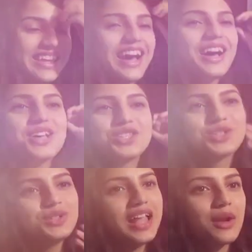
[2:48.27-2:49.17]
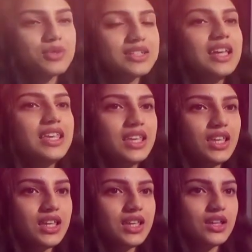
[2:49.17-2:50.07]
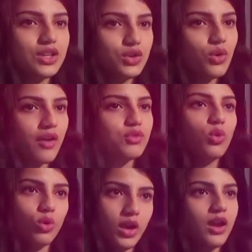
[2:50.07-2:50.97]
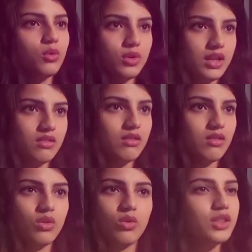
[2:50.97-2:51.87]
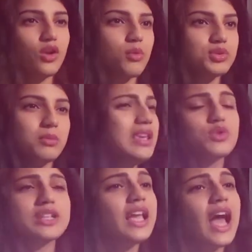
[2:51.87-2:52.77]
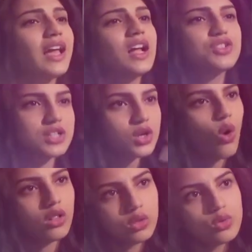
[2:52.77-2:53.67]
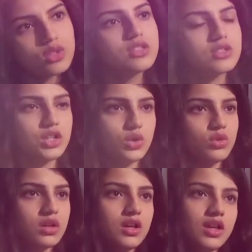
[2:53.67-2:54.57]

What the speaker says: Yeah, so dad was like, you have to go here only, no other option. He was like, I can't trust all those institute.